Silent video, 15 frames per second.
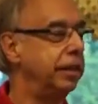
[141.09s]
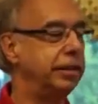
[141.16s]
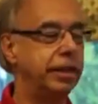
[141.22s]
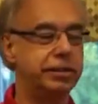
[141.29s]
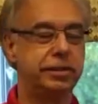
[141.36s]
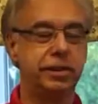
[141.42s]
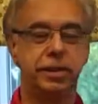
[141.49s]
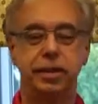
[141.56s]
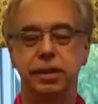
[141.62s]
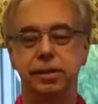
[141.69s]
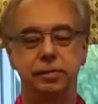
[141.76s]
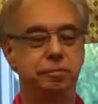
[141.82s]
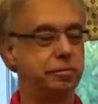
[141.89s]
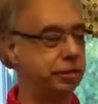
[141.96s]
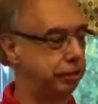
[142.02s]
that
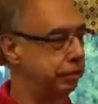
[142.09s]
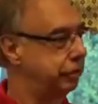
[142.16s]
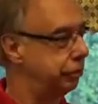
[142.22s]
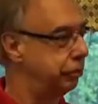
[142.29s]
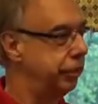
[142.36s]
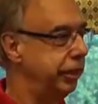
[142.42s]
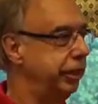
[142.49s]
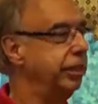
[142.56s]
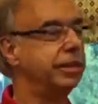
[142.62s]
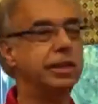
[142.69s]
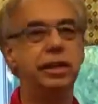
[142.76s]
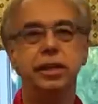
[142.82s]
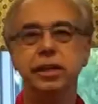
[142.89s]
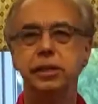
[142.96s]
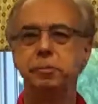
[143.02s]
uh, tree
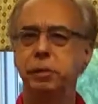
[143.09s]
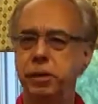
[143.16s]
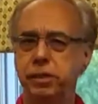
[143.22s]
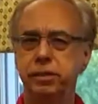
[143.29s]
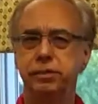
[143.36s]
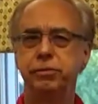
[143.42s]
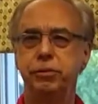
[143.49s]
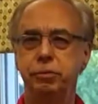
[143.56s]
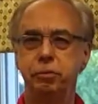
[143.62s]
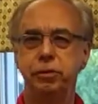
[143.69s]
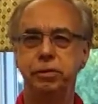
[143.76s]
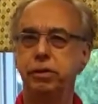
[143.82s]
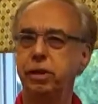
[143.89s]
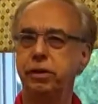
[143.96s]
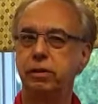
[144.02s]
is because if you
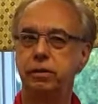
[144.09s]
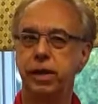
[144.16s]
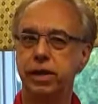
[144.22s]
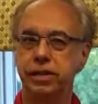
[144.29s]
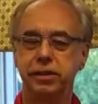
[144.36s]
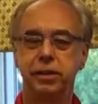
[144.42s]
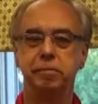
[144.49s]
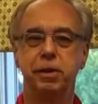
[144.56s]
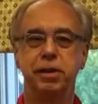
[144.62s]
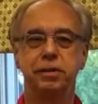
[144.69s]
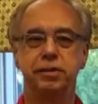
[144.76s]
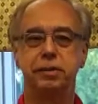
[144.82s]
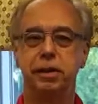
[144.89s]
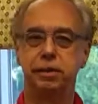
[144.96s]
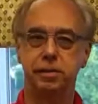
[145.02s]
know anything
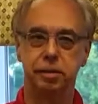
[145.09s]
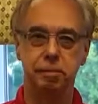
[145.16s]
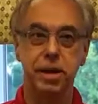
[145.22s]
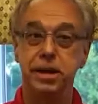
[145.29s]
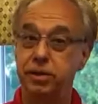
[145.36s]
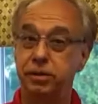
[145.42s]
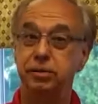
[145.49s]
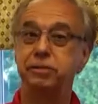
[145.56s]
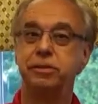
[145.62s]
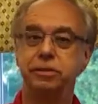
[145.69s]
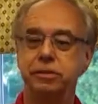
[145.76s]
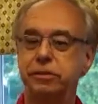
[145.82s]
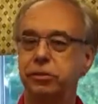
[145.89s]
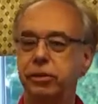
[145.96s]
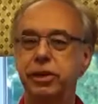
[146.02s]
about the mango
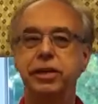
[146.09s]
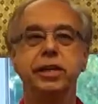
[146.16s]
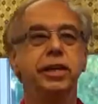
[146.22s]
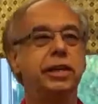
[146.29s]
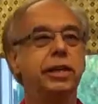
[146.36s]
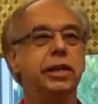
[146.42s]
tree,